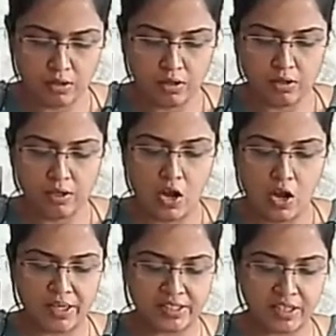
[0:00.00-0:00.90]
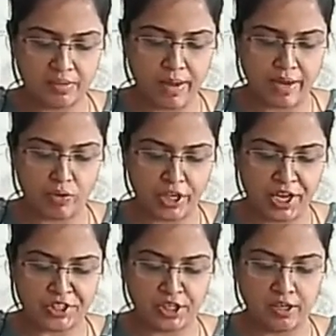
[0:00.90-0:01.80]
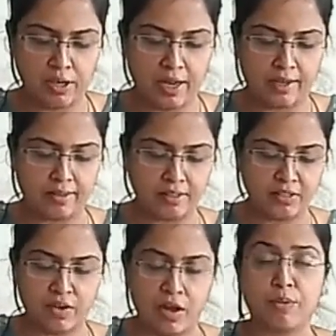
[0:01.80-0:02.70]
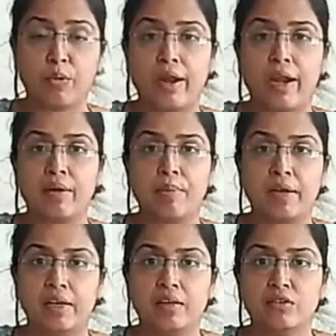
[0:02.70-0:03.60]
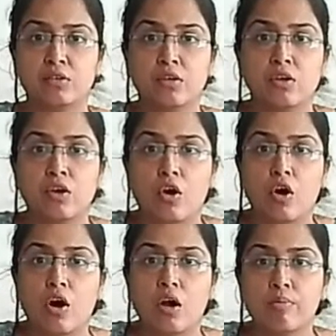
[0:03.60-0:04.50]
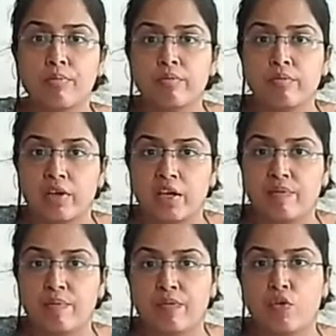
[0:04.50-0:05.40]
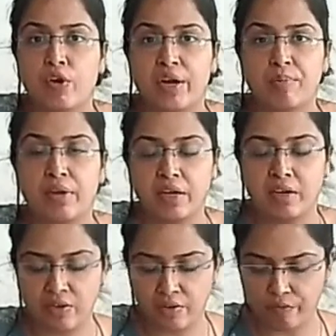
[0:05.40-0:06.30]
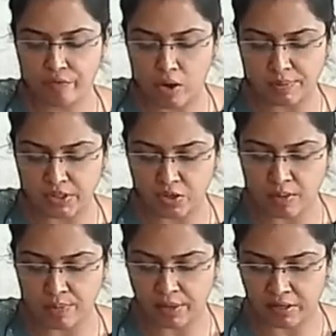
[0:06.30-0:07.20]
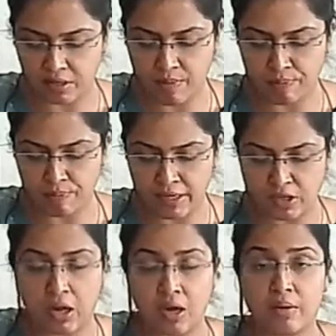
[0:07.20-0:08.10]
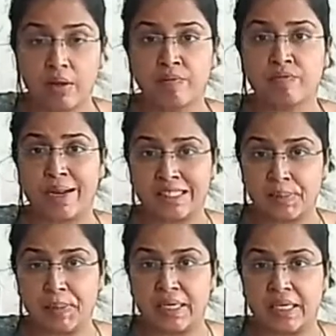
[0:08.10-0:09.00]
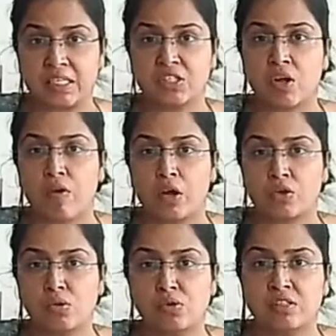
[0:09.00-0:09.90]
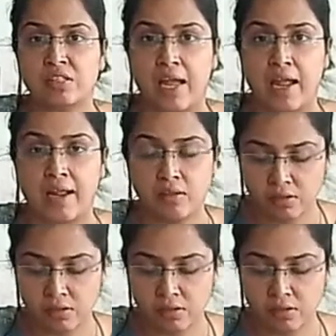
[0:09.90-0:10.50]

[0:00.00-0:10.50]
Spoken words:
Now mix it by rotation like this up to 8 minutes, or before 8 minutes if you observe the clumpings or precipitates or floccules, then